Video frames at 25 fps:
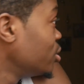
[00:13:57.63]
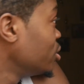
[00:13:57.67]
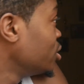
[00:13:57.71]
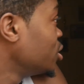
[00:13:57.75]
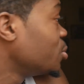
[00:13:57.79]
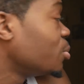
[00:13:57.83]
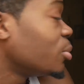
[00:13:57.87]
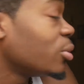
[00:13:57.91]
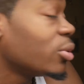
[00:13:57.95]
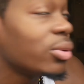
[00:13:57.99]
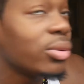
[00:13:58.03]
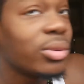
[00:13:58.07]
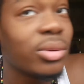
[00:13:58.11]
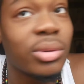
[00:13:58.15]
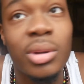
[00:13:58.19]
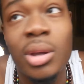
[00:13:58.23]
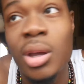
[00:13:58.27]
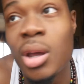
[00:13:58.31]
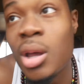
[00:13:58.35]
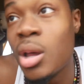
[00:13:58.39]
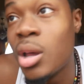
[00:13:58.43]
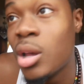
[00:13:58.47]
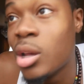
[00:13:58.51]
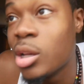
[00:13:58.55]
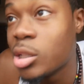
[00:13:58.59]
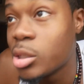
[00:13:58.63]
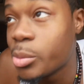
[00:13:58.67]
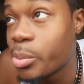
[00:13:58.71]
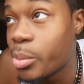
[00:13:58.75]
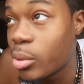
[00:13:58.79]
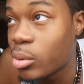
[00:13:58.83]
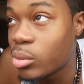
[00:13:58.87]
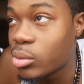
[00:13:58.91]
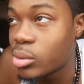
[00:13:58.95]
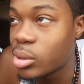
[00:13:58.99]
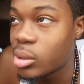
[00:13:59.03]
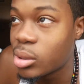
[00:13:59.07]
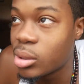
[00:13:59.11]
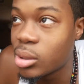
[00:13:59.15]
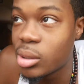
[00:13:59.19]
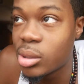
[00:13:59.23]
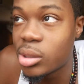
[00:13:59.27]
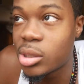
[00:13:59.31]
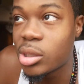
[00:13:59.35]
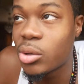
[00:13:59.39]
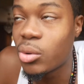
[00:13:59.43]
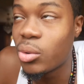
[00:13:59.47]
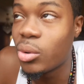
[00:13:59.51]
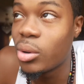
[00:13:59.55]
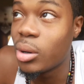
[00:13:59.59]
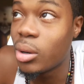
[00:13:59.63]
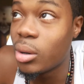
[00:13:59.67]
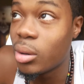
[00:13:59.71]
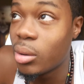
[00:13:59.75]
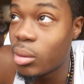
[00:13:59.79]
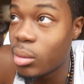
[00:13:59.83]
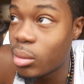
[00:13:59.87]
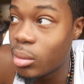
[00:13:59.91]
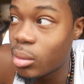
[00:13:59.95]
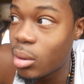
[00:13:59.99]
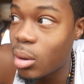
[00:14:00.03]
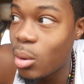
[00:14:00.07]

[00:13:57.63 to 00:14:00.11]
spoke to someone